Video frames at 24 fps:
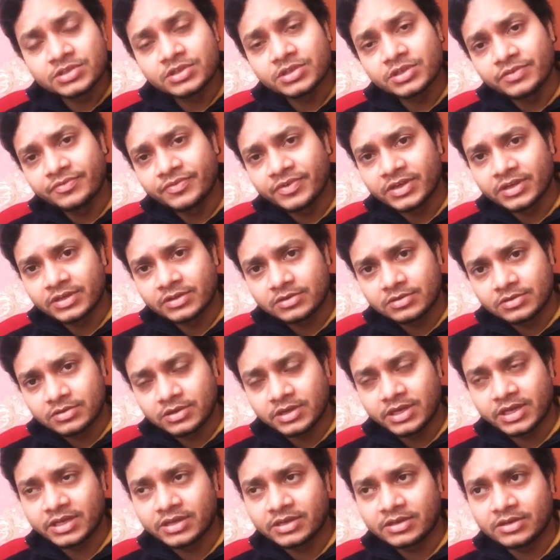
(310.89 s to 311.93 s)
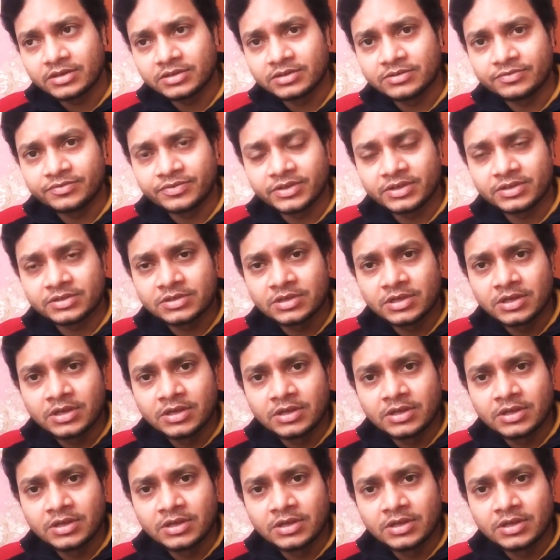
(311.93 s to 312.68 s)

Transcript: so difficult like other field.